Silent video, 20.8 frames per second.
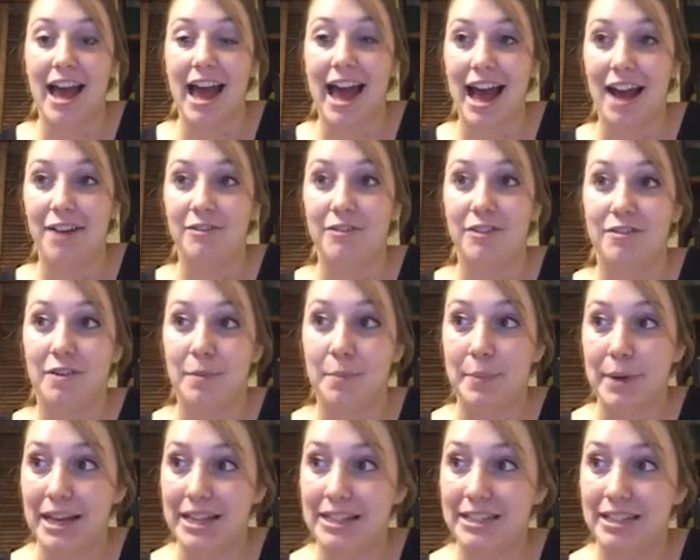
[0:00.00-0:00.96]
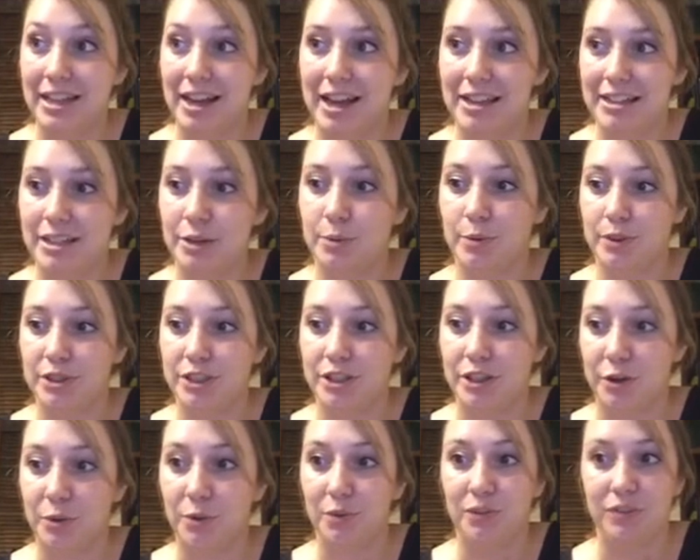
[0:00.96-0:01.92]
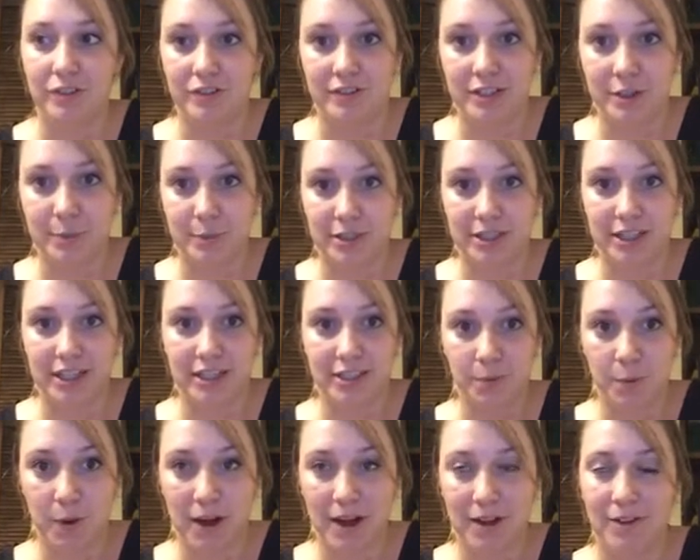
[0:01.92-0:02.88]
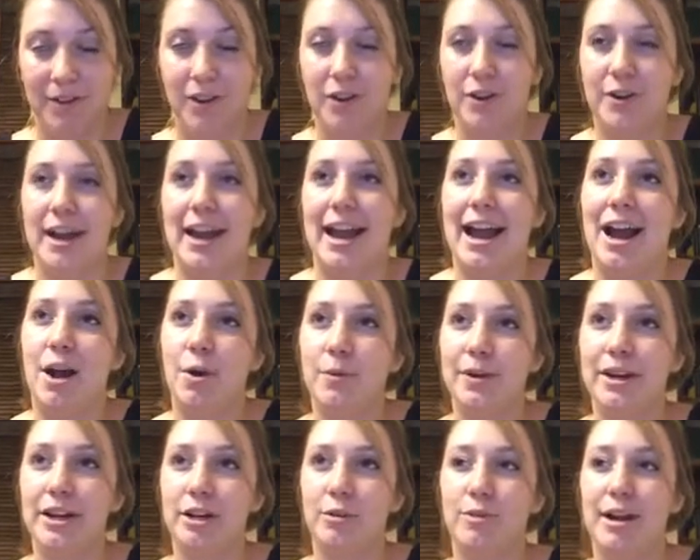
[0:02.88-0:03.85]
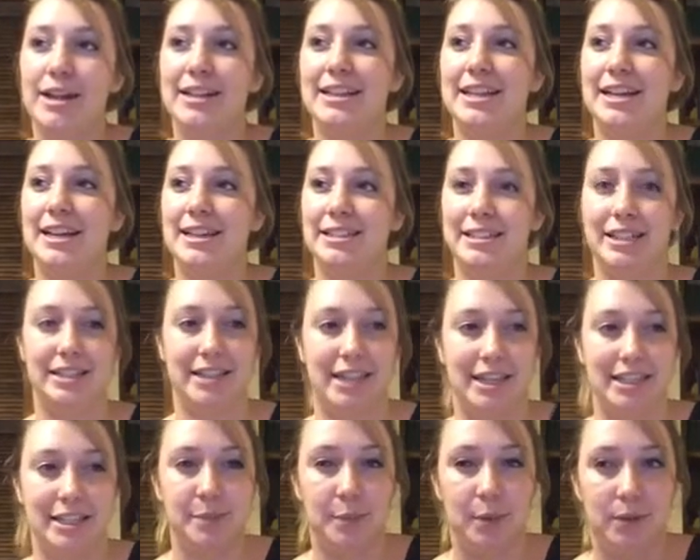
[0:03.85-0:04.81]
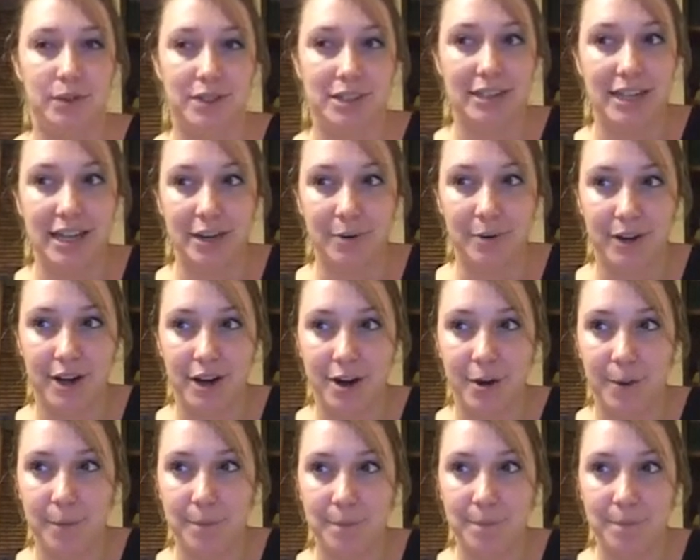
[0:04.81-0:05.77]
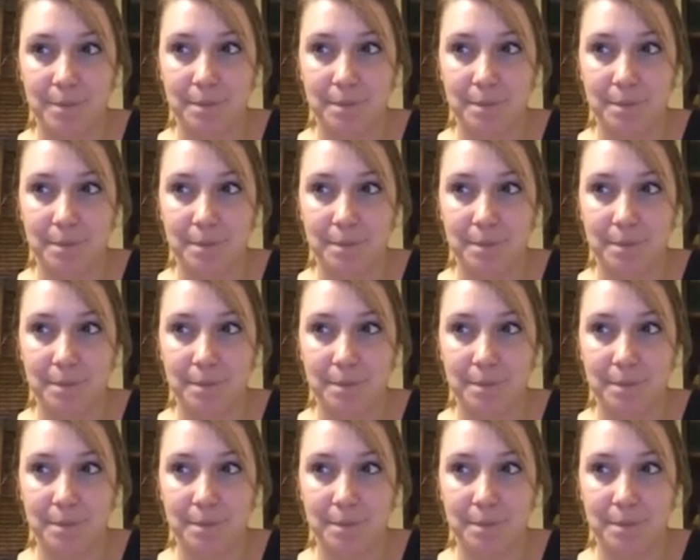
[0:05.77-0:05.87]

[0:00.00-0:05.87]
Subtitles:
half of a pizza is equal to 50% as well. Okay, how are we going to write that as a decimal? Does anyone know?